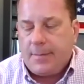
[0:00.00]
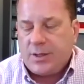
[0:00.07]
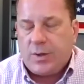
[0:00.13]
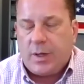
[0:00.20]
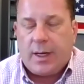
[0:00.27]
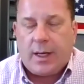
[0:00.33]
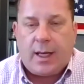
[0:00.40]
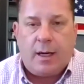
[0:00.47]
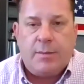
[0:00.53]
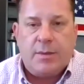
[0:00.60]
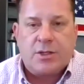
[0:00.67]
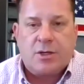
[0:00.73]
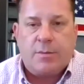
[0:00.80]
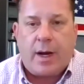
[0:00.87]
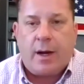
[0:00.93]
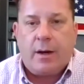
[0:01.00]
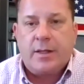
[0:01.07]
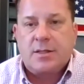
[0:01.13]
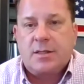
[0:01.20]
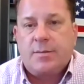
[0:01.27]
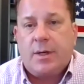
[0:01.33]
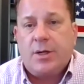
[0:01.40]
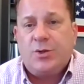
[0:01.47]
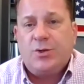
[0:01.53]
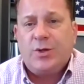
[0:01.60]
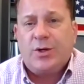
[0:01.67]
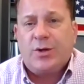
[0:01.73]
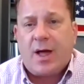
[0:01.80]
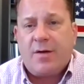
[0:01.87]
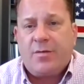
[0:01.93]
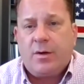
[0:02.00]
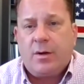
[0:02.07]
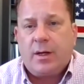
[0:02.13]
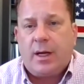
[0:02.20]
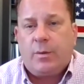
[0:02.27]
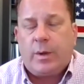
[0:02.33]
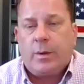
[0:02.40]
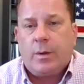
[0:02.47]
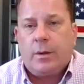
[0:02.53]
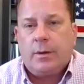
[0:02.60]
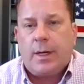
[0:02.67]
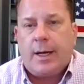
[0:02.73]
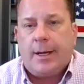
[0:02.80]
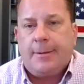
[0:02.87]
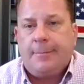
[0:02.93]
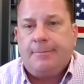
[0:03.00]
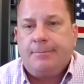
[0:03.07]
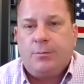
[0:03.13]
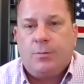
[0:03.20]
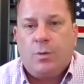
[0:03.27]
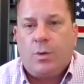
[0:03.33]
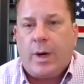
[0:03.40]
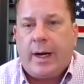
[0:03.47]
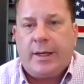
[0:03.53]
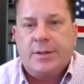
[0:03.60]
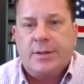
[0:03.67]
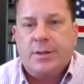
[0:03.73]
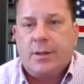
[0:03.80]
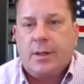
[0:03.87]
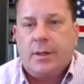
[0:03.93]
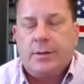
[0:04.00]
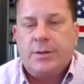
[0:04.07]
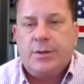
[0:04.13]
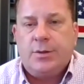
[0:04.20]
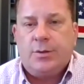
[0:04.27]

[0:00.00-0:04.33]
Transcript: As you indicated, Mr. Mayor, this has been a 2-year effort, and we were ready to